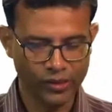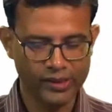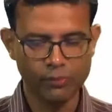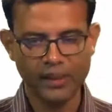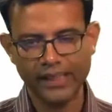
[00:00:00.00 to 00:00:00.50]
So,
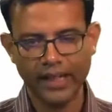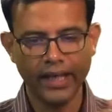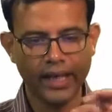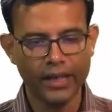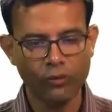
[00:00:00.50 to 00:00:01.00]
it is
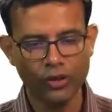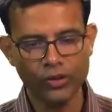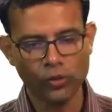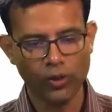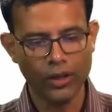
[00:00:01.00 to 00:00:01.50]
basically n
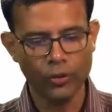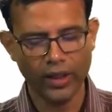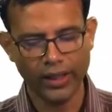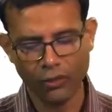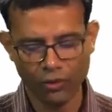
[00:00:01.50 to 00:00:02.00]
equals to 1 to
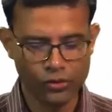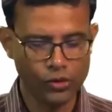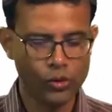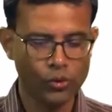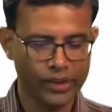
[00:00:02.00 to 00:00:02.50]
n equals
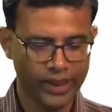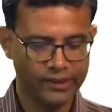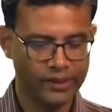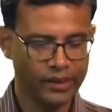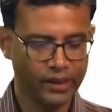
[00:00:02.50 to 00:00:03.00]
to 2
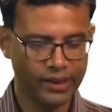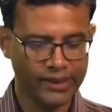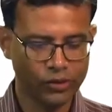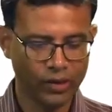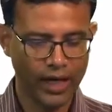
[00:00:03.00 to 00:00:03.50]
transition,
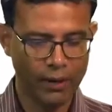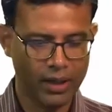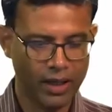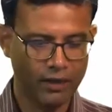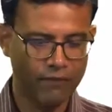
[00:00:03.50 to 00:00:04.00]
that is called
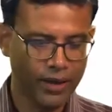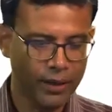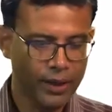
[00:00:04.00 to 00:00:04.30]
Lymanalpha,